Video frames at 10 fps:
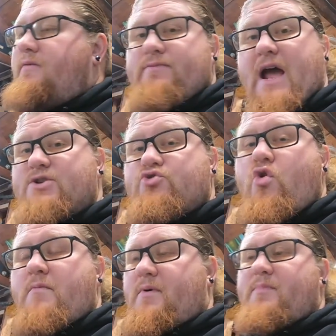That's
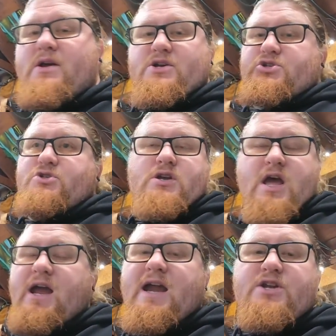normal because,
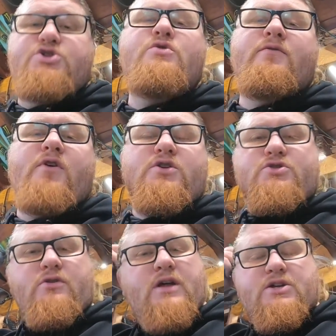again, it's
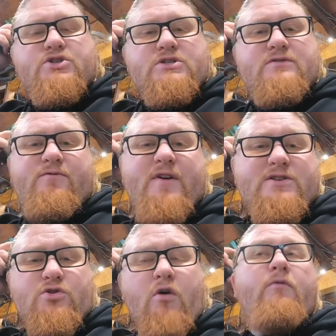universal. It just
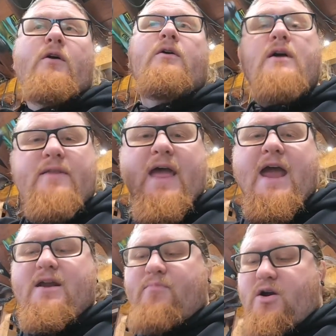fits over the
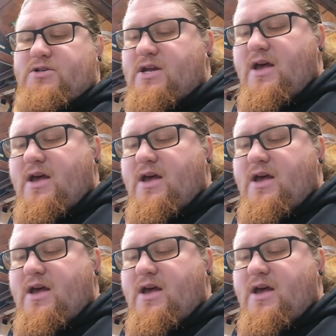handlebars.